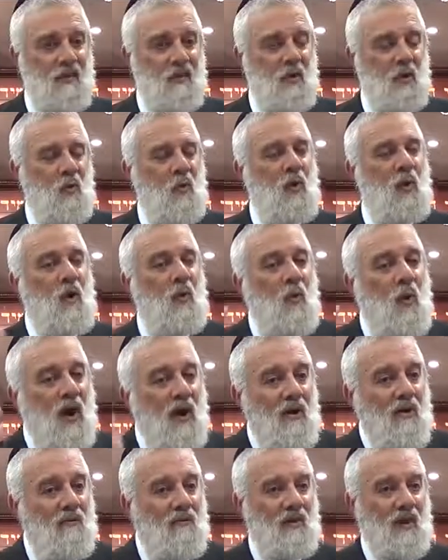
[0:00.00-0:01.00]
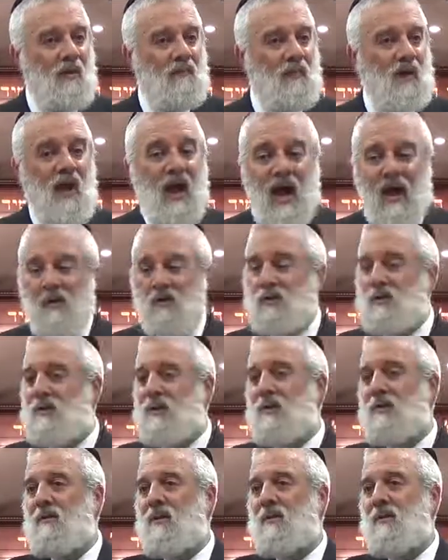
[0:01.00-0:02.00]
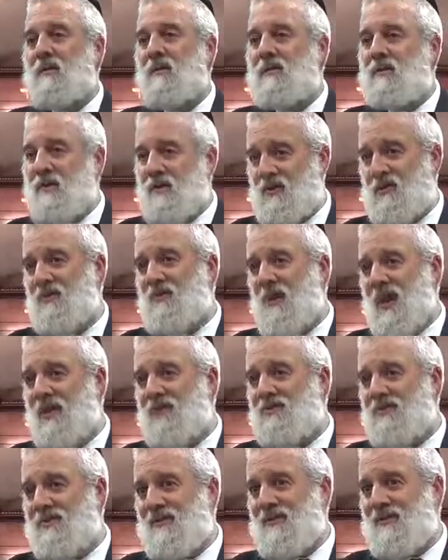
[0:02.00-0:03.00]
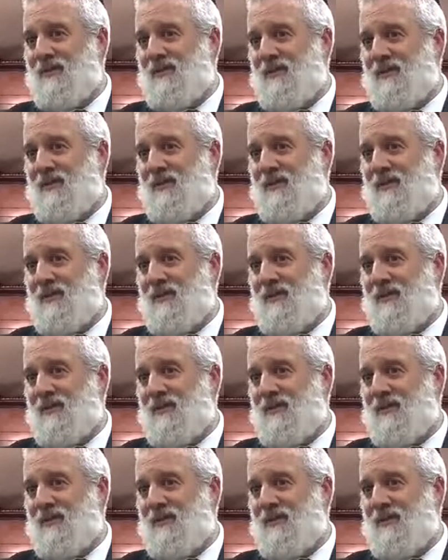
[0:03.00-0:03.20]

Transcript: You were aware of him. And you still did this? Could you imagine?